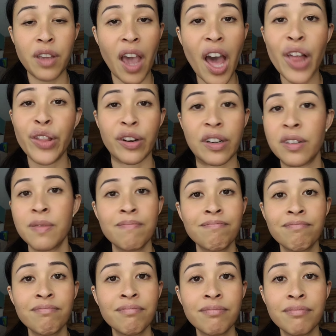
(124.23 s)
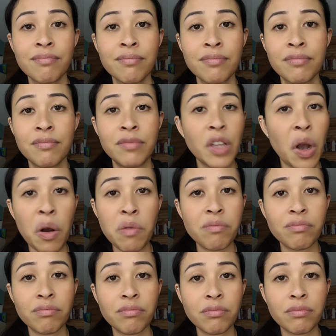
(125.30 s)
together. No,
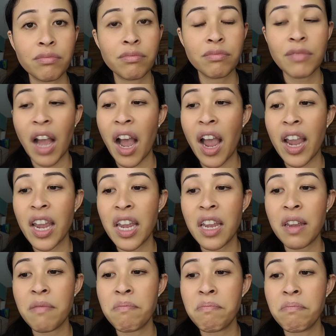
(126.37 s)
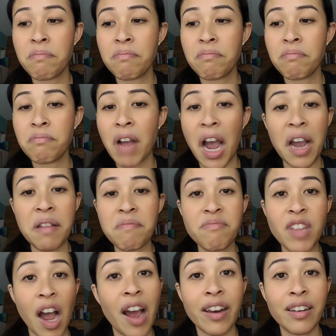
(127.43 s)
I
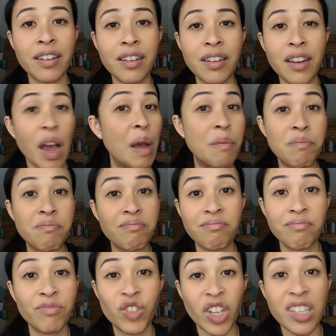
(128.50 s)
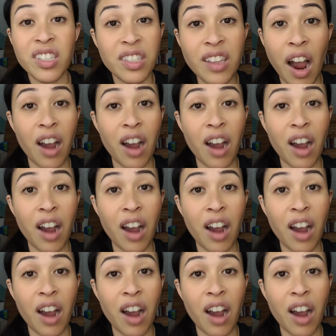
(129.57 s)
I'm done. I'm just